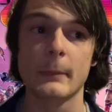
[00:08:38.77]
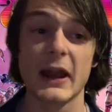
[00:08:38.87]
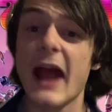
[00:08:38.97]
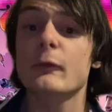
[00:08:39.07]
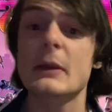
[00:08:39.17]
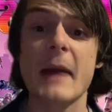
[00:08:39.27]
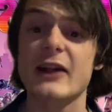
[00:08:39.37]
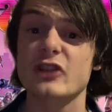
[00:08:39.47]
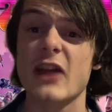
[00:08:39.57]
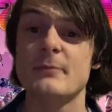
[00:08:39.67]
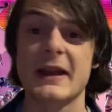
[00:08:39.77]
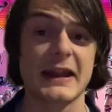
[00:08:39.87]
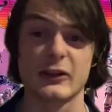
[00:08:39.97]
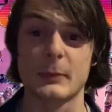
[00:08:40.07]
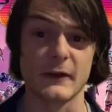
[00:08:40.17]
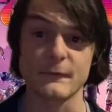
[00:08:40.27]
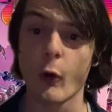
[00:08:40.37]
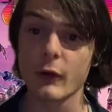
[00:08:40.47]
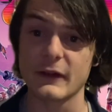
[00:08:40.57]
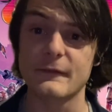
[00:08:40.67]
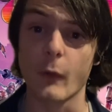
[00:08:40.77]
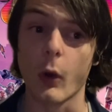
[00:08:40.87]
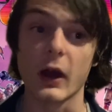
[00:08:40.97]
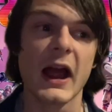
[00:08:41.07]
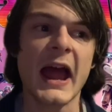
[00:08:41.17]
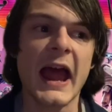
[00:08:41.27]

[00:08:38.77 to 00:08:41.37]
but every match I've been in has been a 4v4.